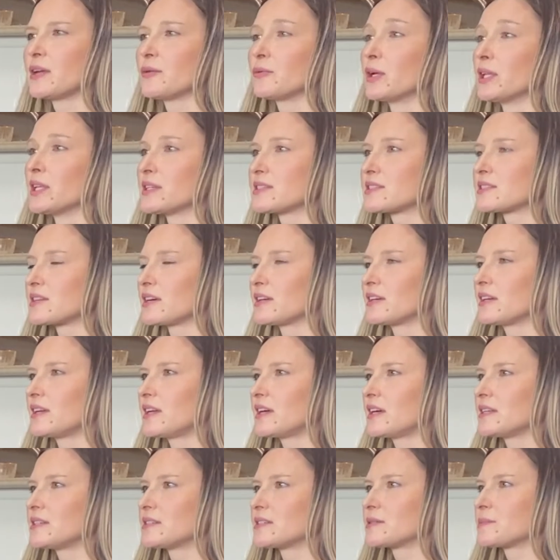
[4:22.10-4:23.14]
Well, it started
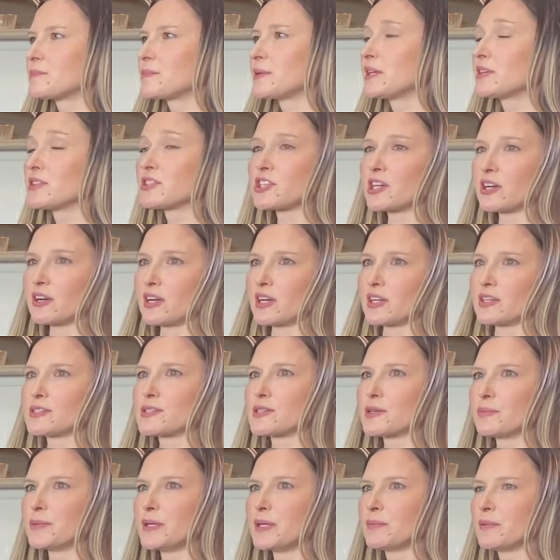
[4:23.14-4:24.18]
as peer sharing.
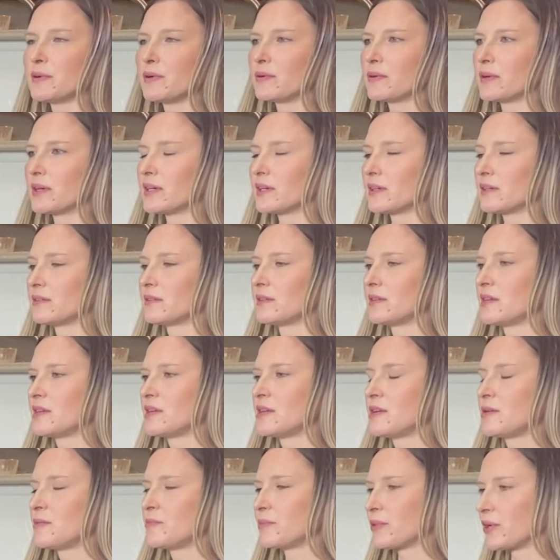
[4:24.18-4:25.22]
So people were
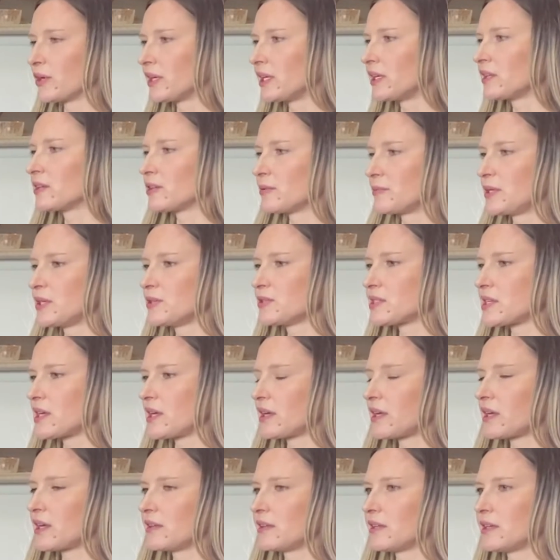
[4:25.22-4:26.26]
burning their
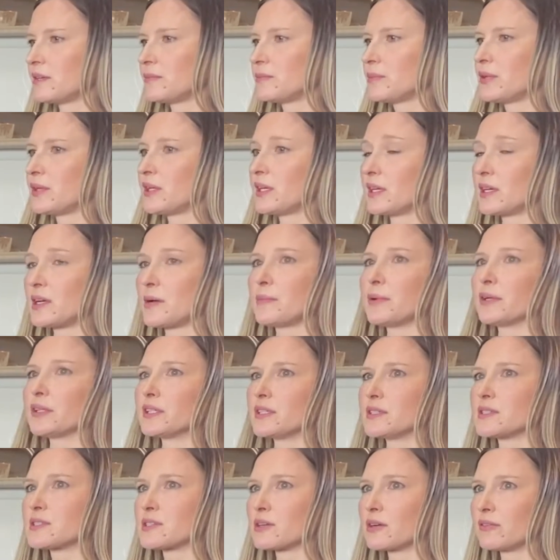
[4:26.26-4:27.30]
music and then putting it up on
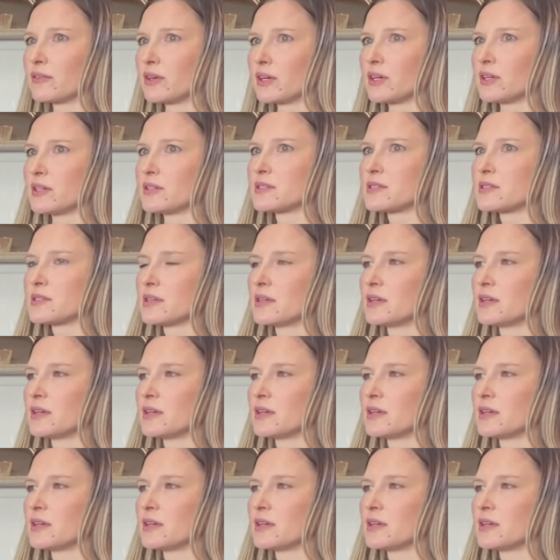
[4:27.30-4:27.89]
these servers.